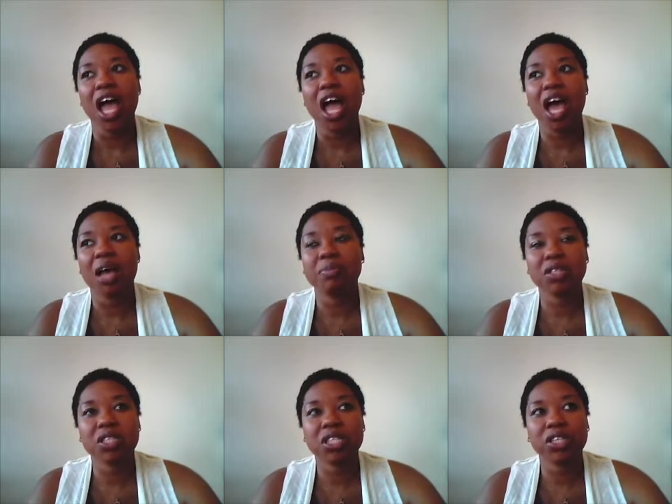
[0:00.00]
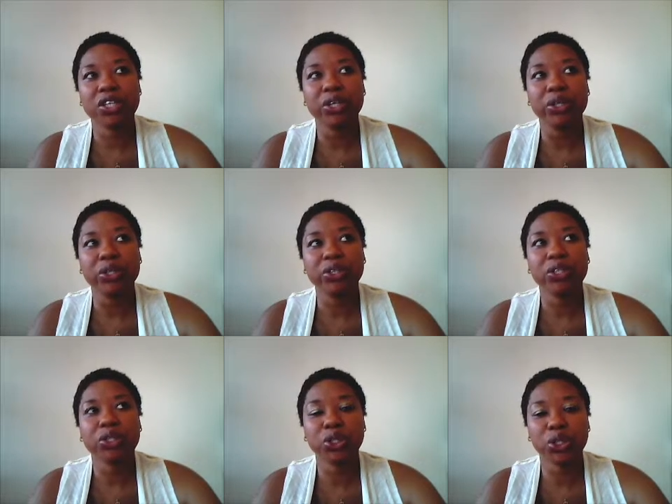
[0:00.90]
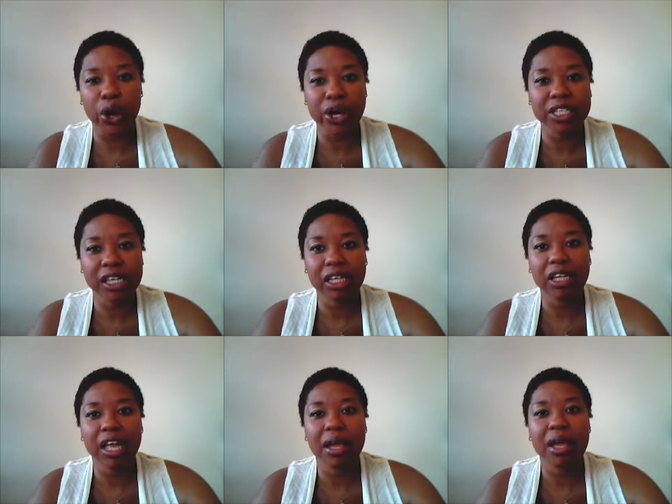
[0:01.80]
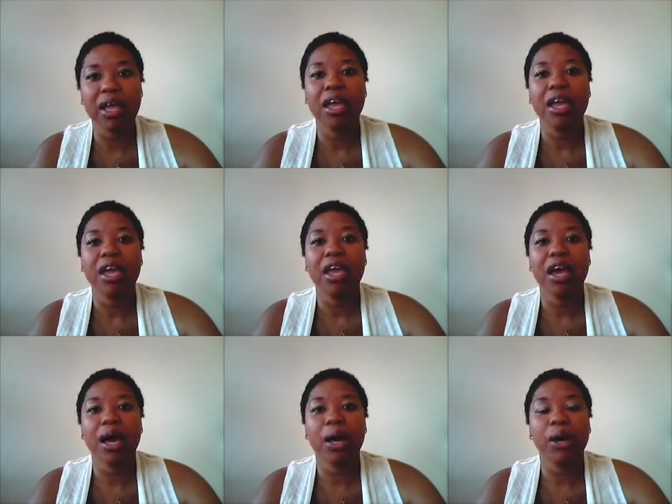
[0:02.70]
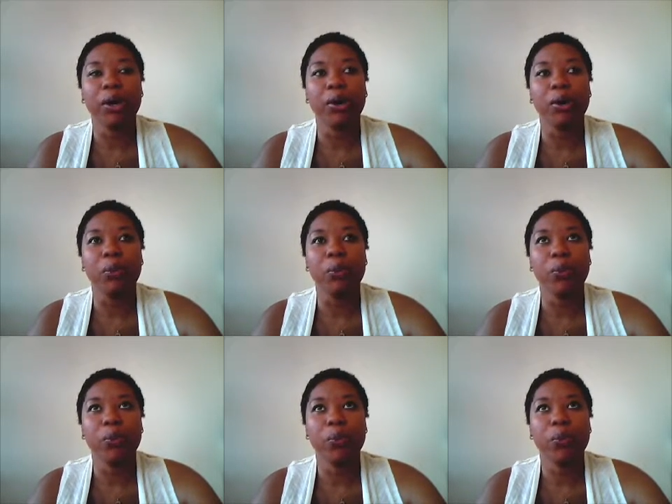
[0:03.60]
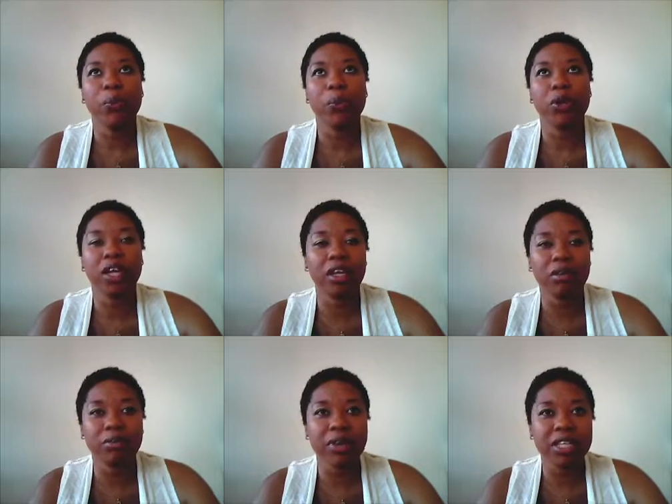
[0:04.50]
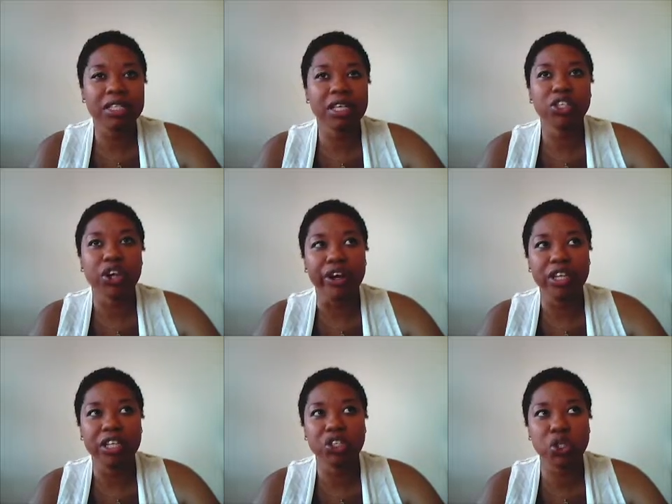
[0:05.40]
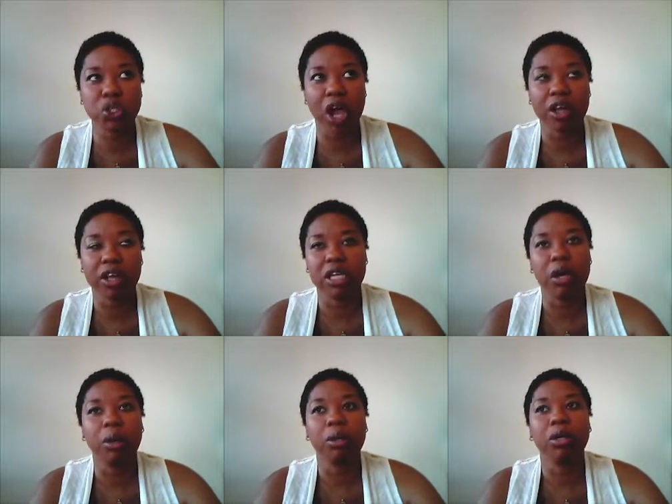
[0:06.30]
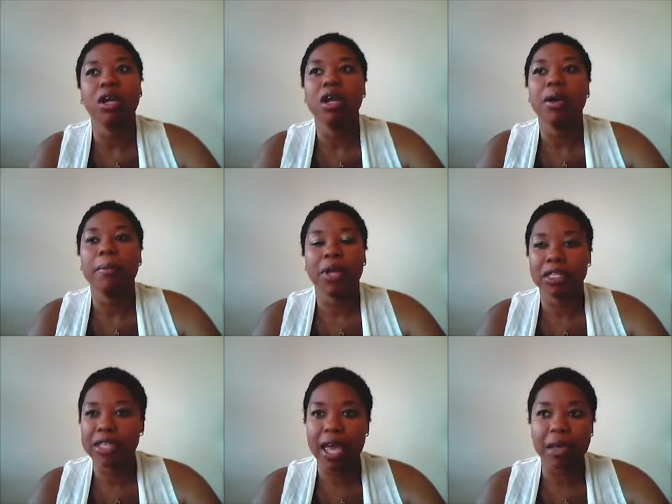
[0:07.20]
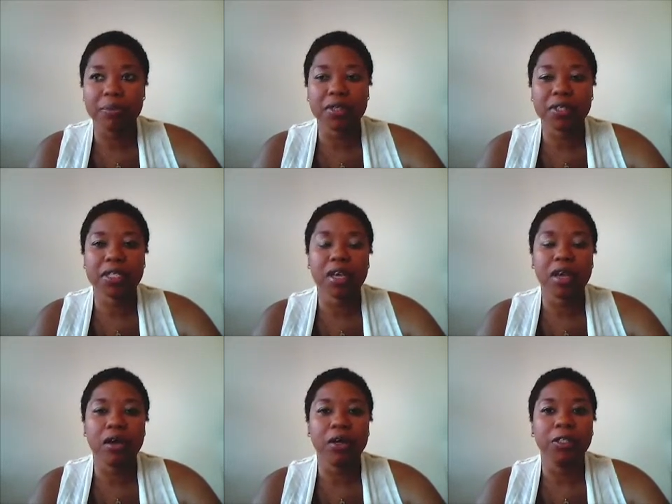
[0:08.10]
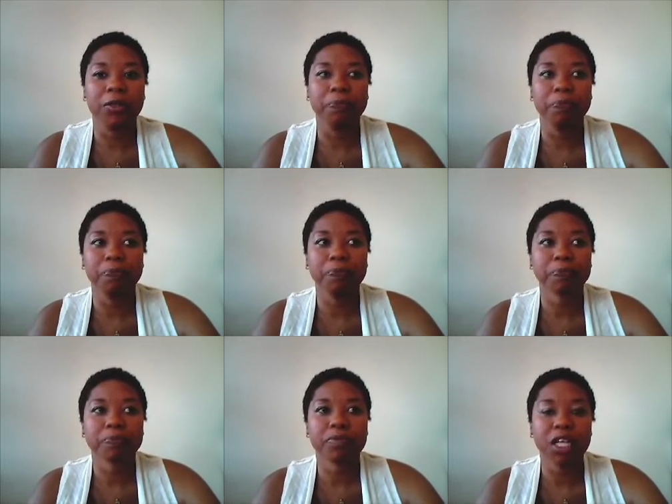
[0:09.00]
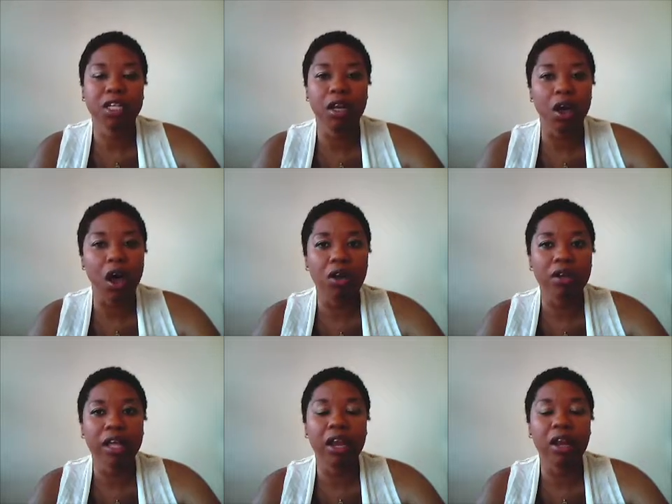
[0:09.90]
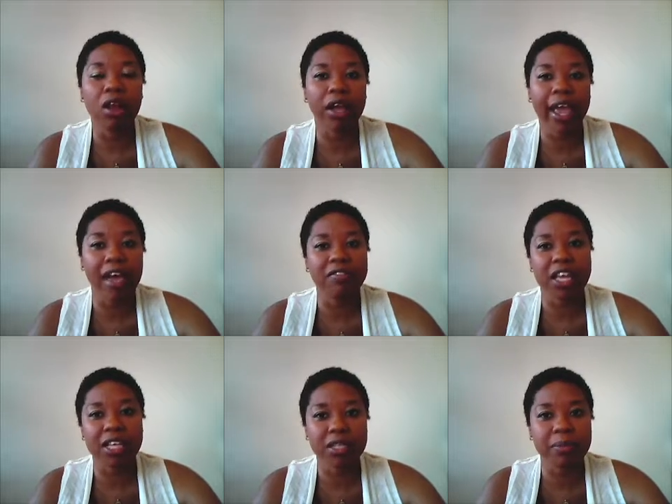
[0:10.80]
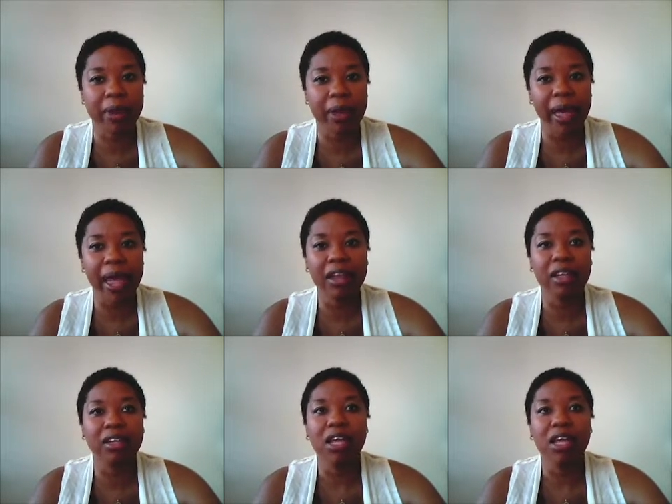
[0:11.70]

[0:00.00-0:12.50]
I'm still charting. Um, like when I say charting, just jotting down my temps on the log, a log I have next to my bed, and